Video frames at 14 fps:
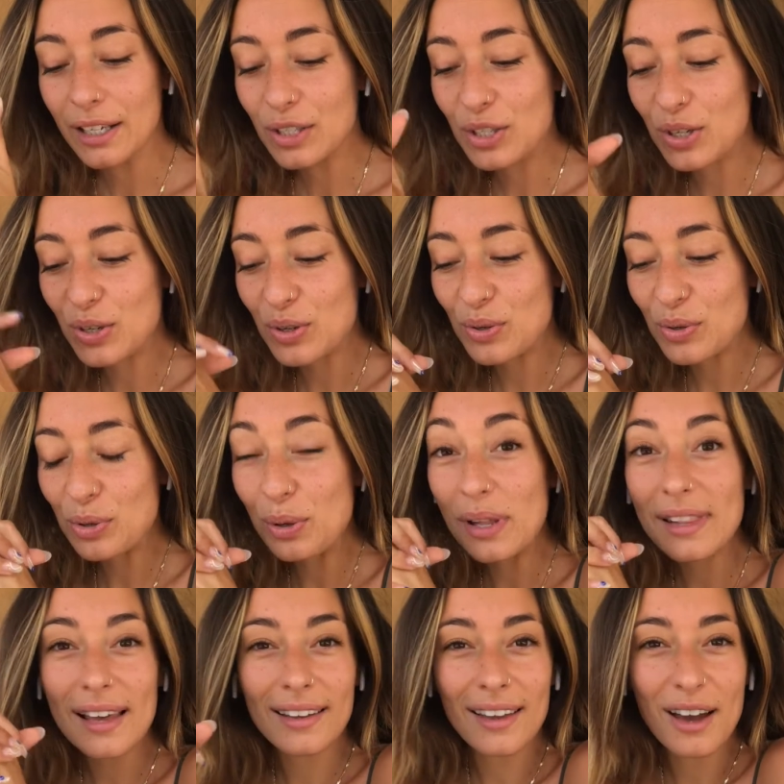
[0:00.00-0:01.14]
to
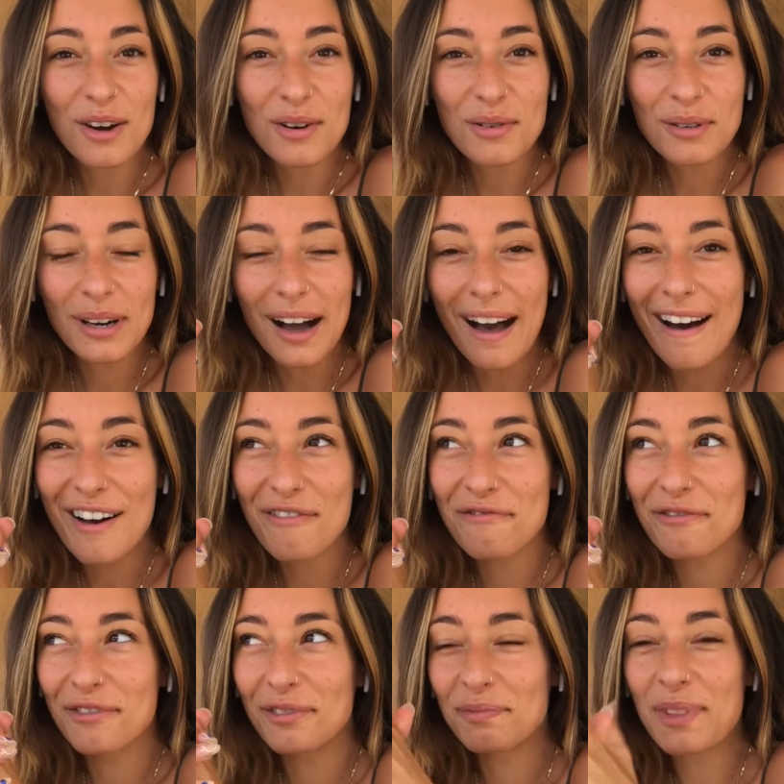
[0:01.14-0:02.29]
let go of
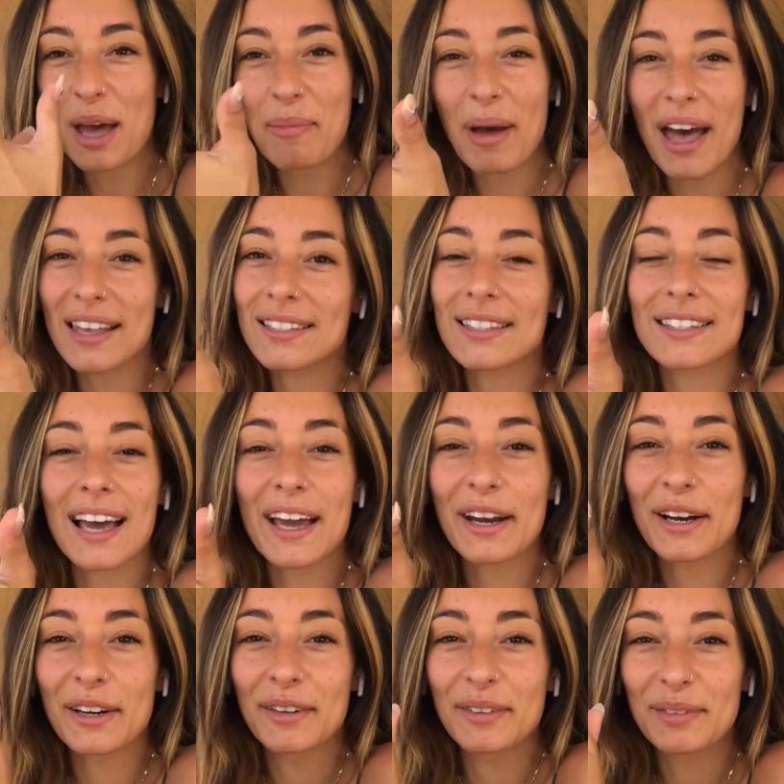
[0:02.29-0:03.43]
that past
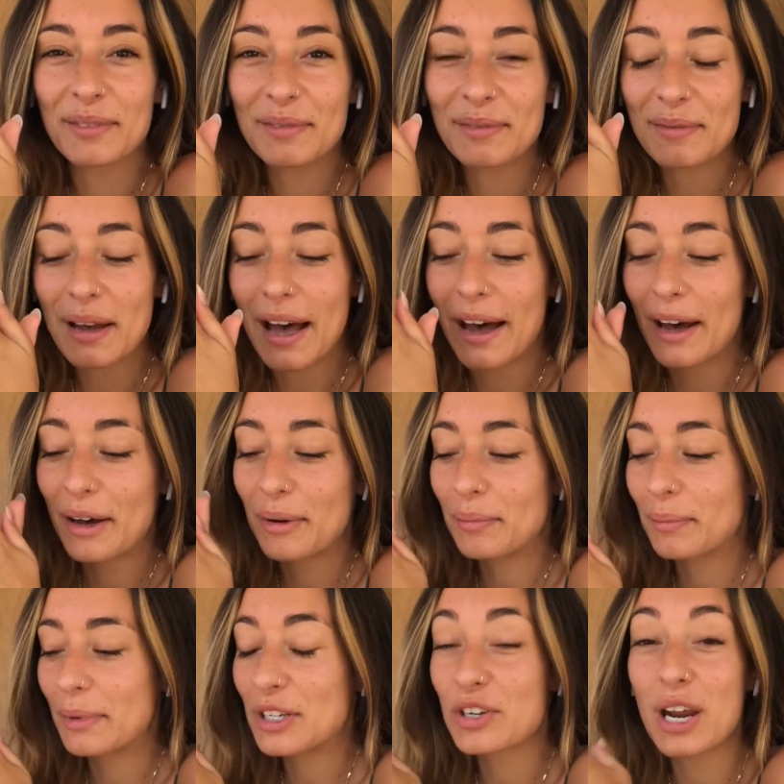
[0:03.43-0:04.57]
desire
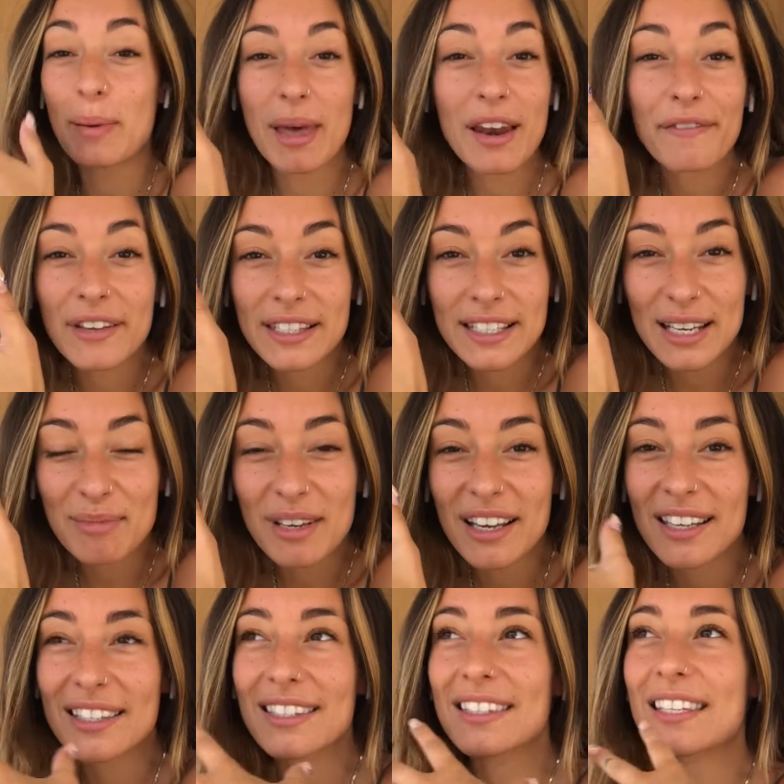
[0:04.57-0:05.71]
and try to manifest it,
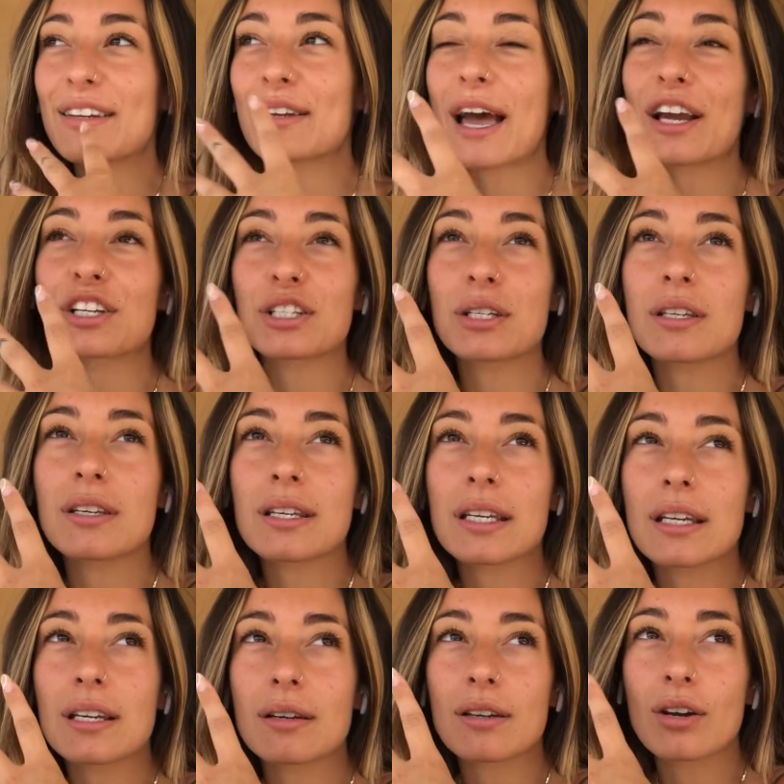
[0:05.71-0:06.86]
because it actually
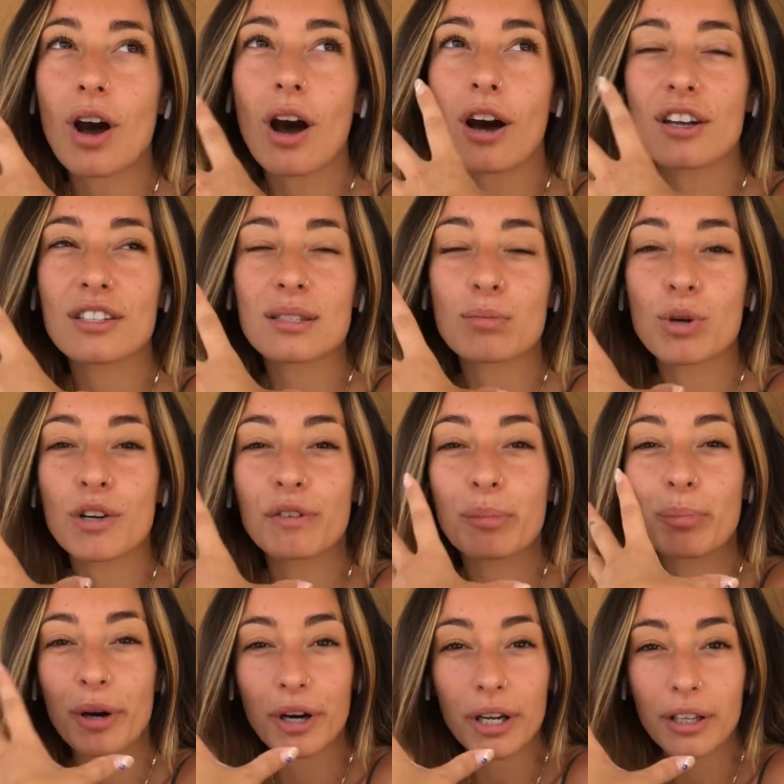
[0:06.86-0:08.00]
caused more of a
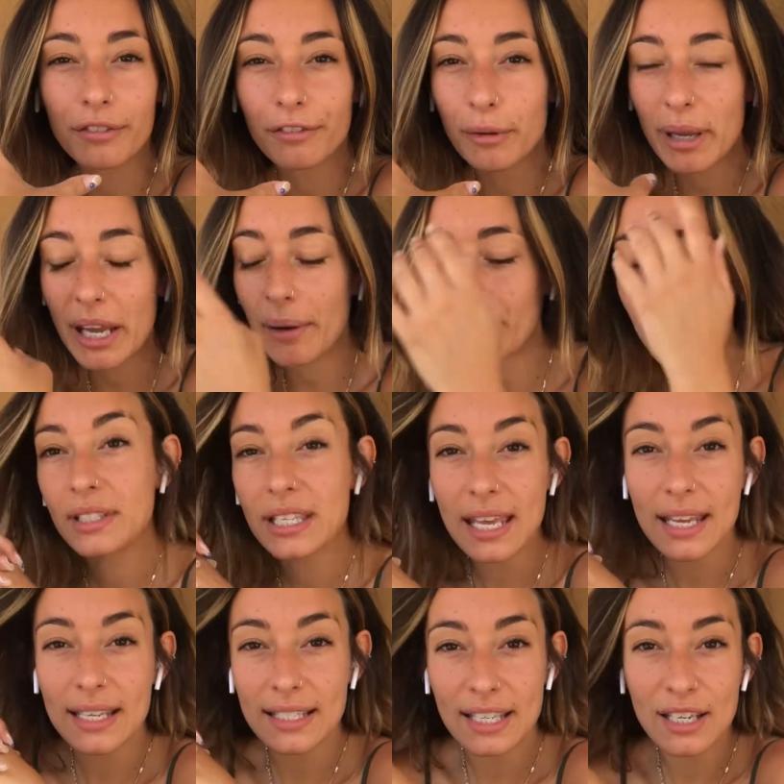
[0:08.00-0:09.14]
burden for me to like
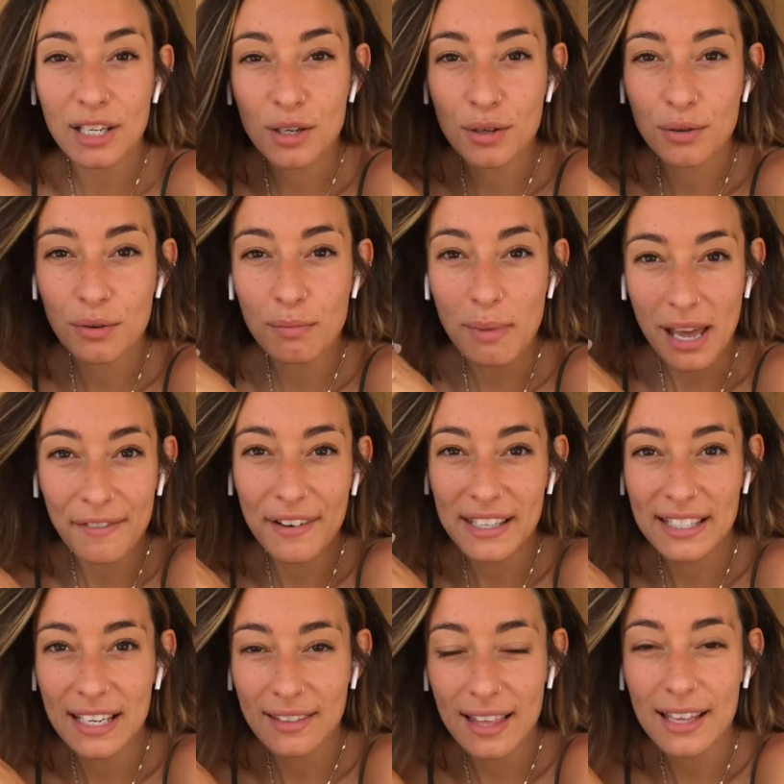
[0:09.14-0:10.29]
continue
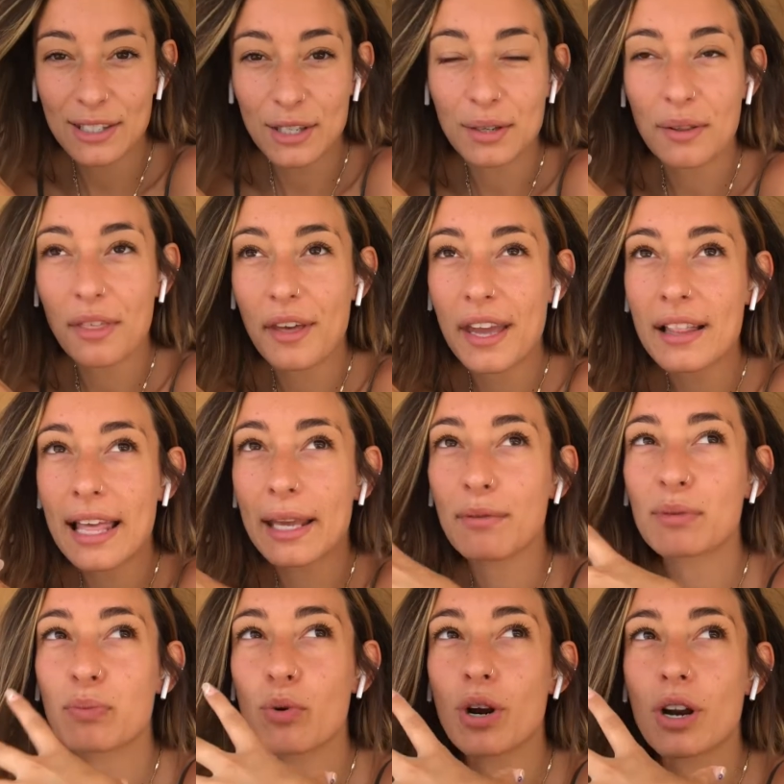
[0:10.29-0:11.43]
manifesting that certain thing. Like it was
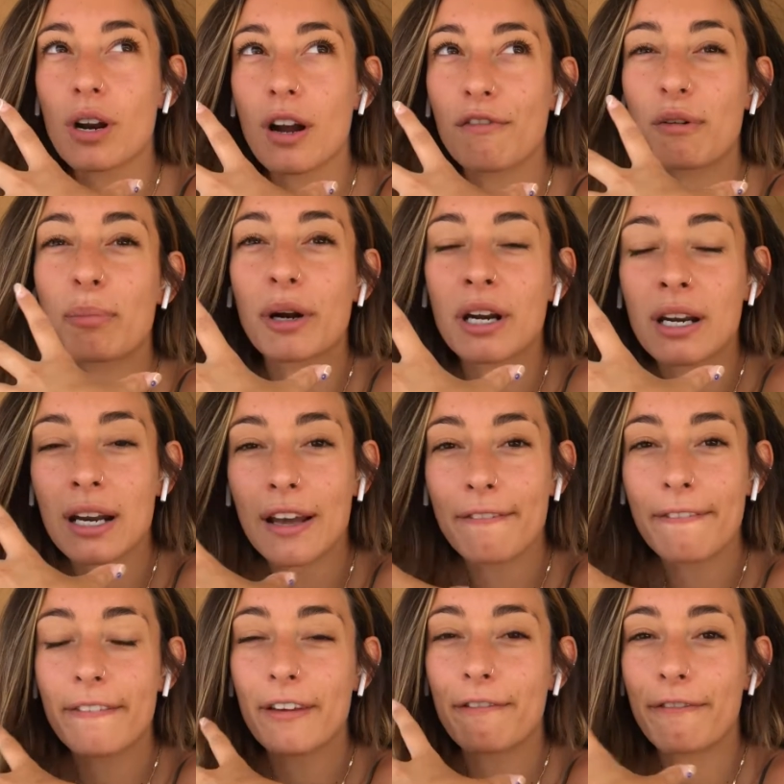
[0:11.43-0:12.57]
more of a burden.
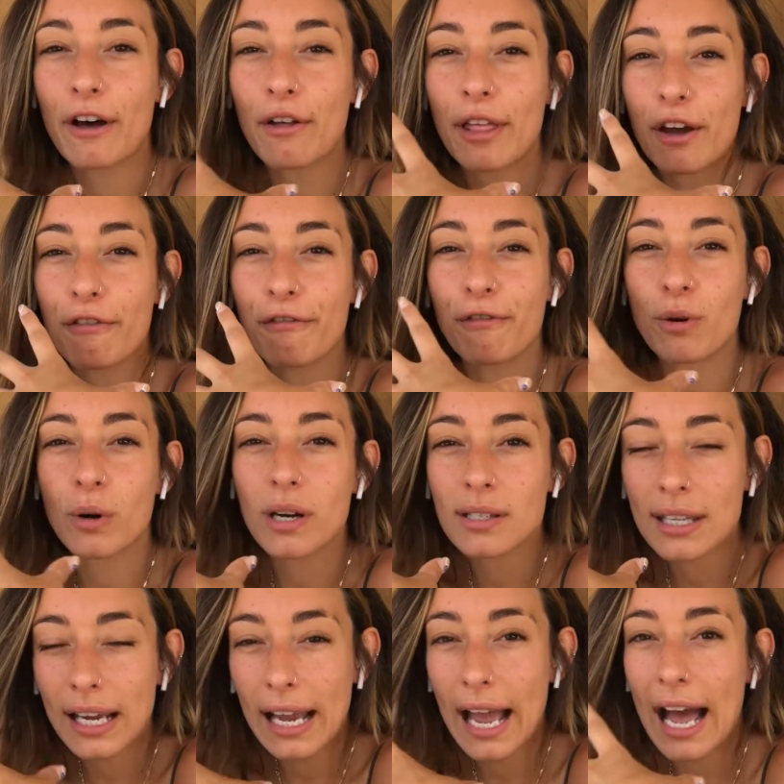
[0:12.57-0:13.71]
It felt like a force,
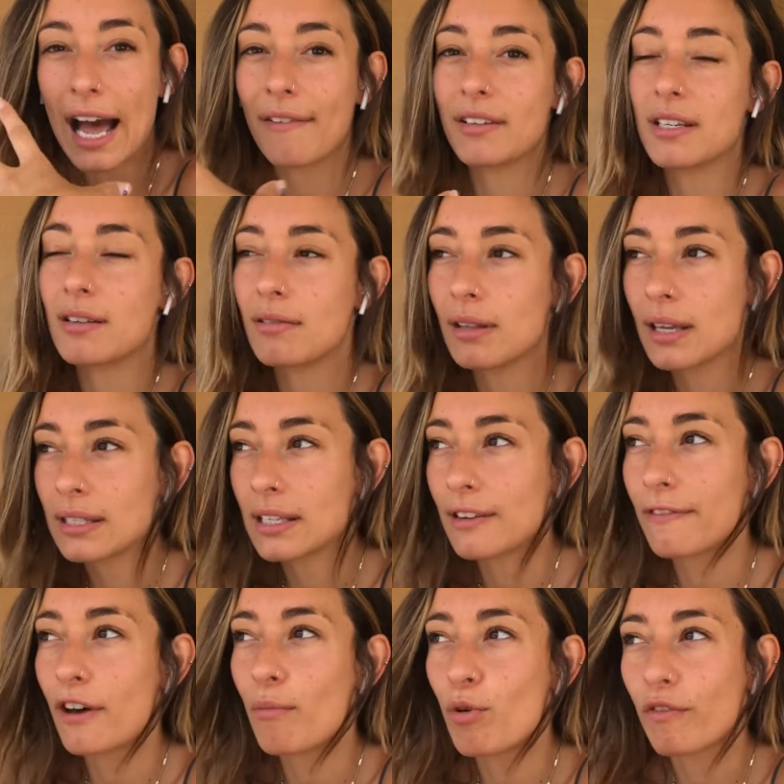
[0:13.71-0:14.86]
like I have to do this, and it
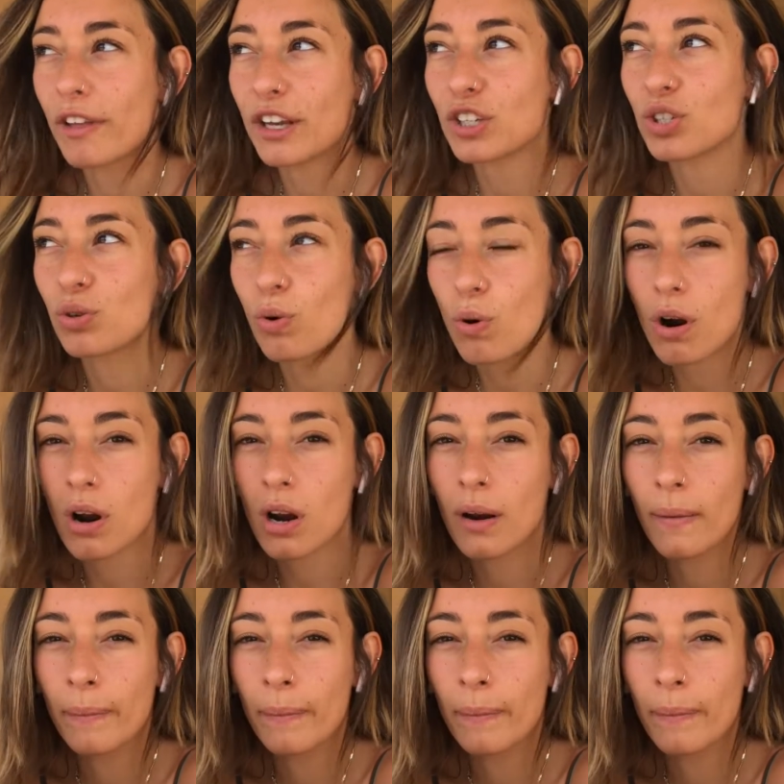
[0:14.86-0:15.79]
felt more of like a chore,